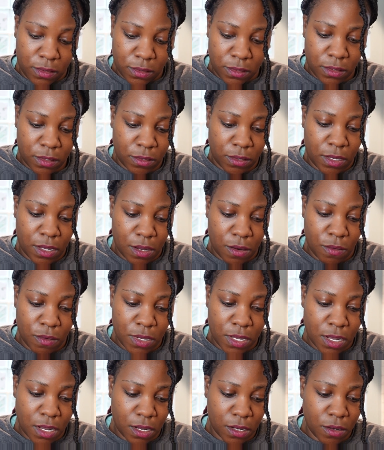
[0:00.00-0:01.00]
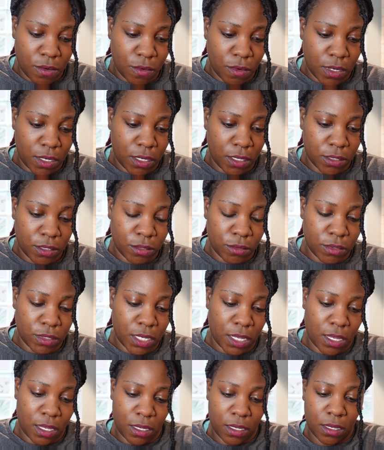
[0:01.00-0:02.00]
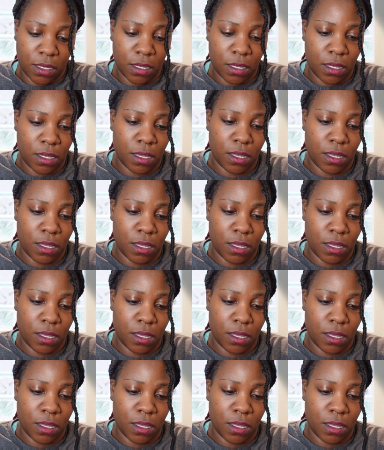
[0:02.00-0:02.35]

So now we are going to take